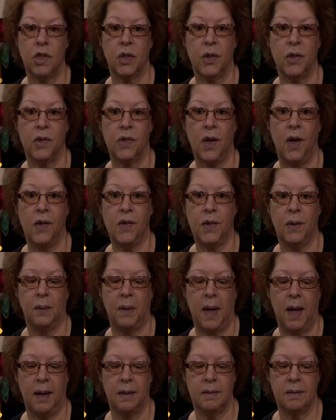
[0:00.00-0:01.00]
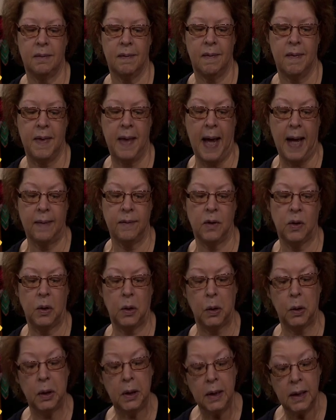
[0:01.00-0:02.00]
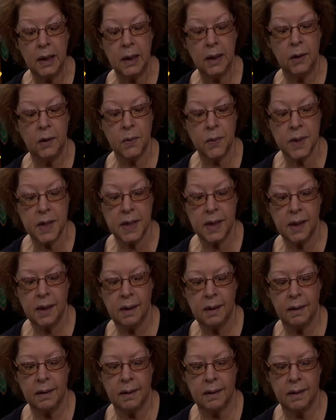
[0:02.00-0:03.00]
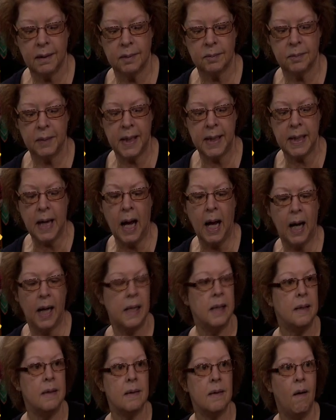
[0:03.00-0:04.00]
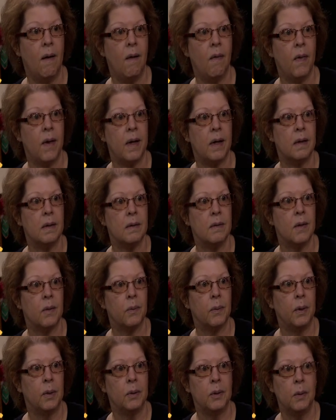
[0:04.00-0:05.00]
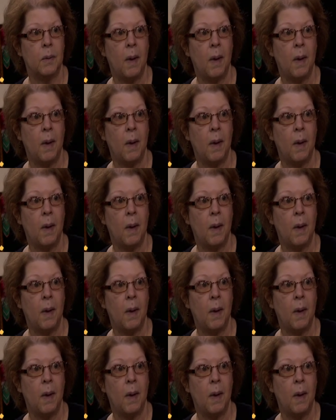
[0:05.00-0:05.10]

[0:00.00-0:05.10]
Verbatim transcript: Sugar is also not that good in your tea. Um, it hides all the, the real